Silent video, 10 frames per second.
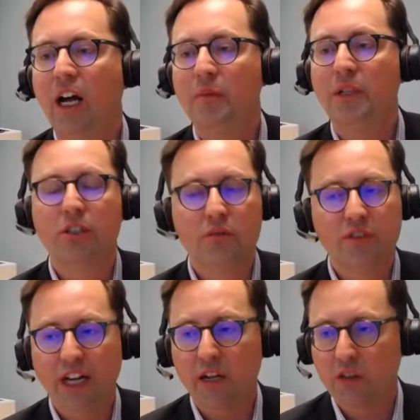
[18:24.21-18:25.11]
In terms of
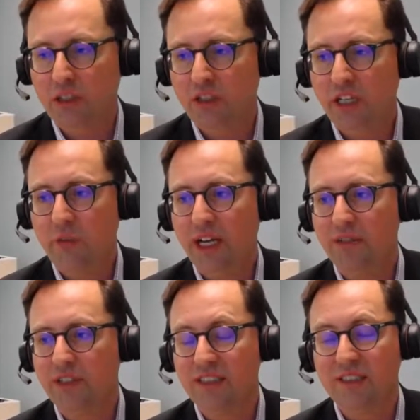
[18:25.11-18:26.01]
accountability, we have
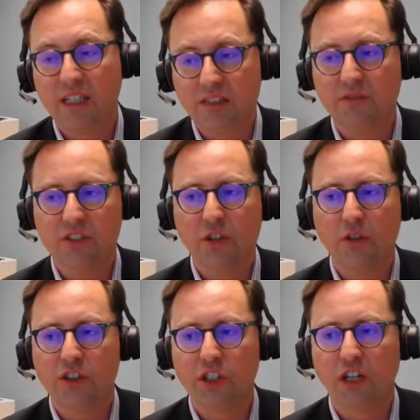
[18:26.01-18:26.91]
extensive
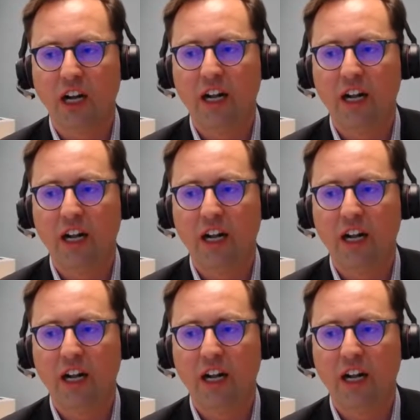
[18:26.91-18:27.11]
disclosure.